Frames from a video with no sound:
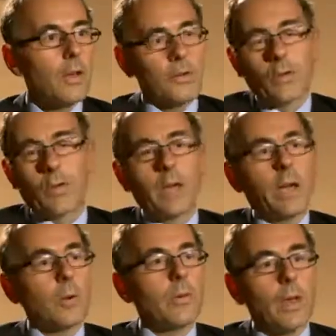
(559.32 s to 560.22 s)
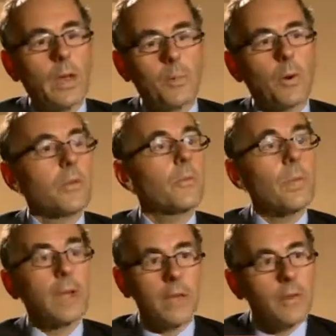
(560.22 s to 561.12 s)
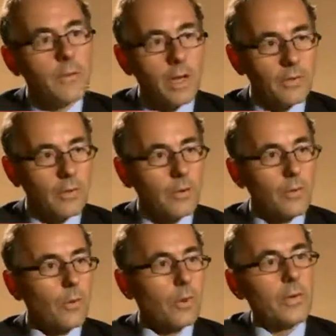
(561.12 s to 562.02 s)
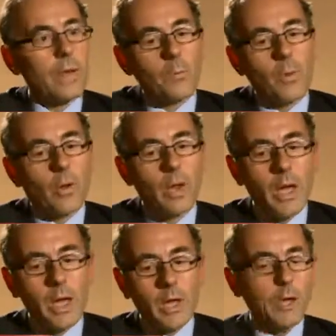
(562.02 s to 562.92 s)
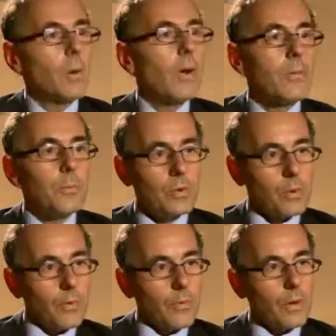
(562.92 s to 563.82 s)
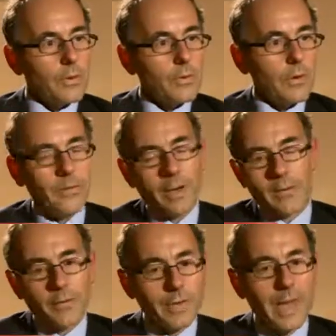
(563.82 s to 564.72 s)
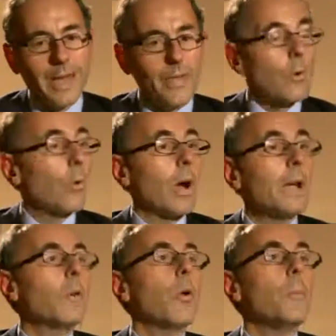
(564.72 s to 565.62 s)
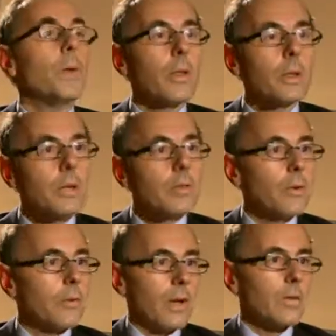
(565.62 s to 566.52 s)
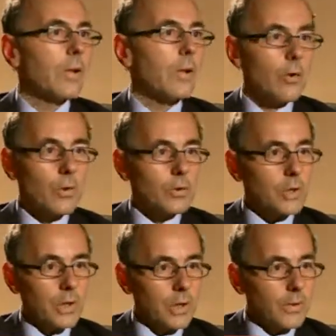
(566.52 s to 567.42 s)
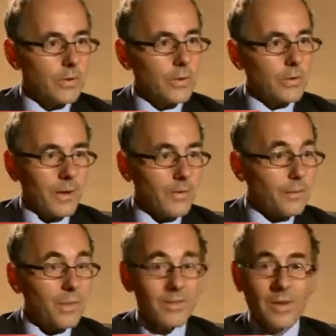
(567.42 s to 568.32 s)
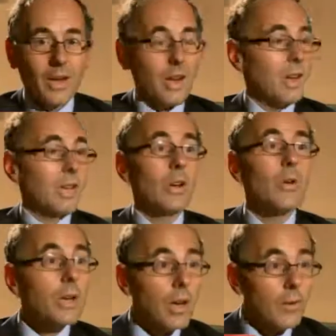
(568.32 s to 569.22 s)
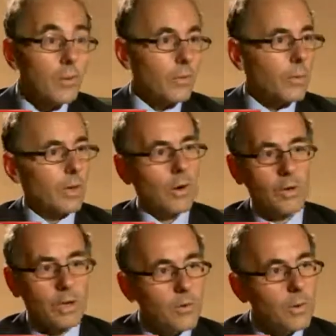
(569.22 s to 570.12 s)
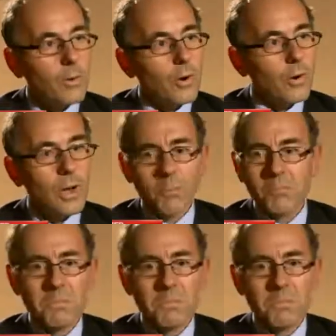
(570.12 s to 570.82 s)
certainly I would say amongst many investors. For example, U.S. mutual funds effectively had the right or ability to invest in local Chinese investments a year ago through the RQFI program.